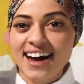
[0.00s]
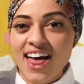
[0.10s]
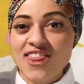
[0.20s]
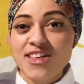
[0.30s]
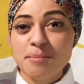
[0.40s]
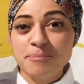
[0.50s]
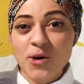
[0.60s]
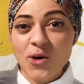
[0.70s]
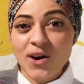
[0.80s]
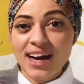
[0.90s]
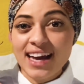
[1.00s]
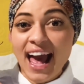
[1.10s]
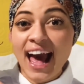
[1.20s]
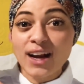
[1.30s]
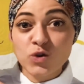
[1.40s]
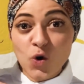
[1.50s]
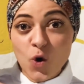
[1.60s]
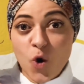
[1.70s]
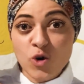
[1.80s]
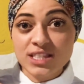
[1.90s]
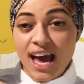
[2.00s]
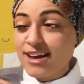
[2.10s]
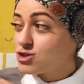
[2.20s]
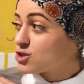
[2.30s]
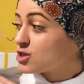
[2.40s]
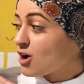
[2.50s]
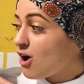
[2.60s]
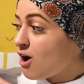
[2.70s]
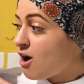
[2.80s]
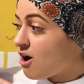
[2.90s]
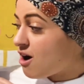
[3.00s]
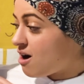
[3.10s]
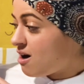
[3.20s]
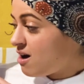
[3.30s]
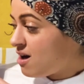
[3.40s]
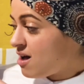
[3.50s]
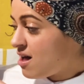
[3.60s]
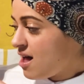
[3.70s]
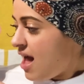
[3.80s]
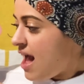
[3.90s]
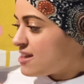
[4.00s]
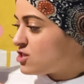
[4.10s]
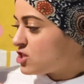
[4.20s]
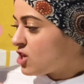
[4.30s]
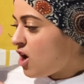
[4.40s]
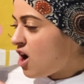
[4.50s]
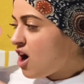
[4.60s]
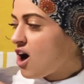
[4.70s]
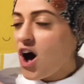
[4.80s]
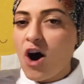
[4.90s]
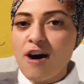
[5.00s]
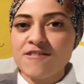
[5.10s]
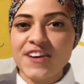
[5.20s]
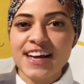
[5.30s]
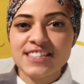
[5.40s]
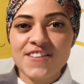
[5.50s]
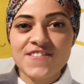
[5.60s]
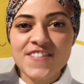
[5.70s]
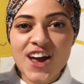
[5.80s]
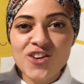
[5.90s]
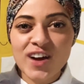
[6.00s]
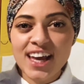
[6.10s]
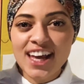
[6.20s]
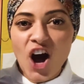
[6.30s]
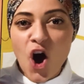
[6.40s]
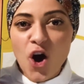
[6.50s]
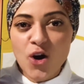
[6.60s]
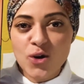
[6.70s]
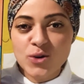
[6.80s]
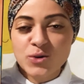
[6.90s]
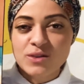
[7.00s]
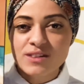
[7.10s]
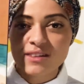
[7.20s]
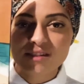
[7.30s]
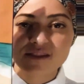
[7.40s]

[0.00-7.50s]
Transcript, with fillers: The boy had caught a star a star of his very own.